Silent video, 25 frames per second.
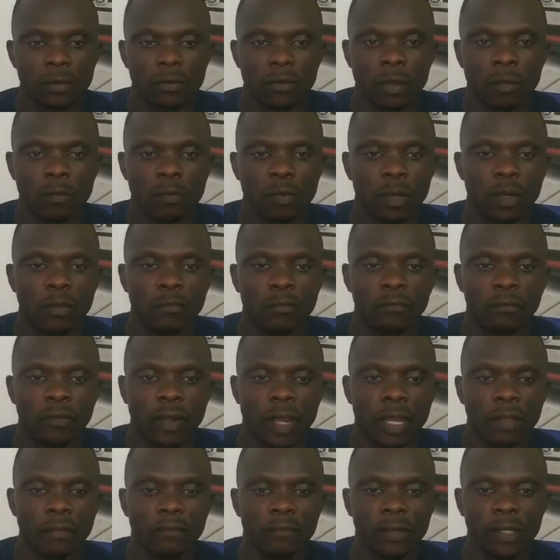
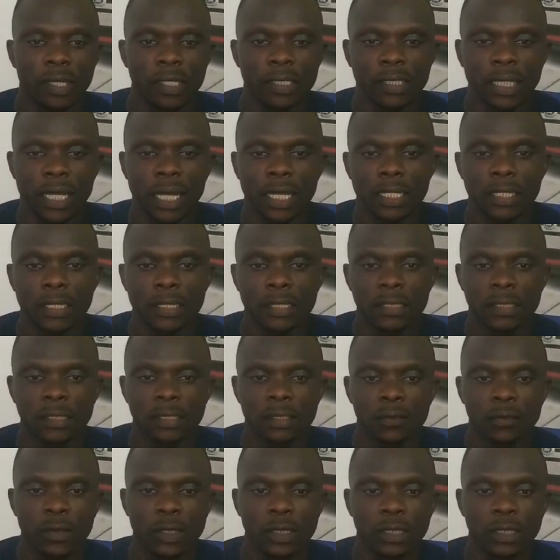1.5 liter engine,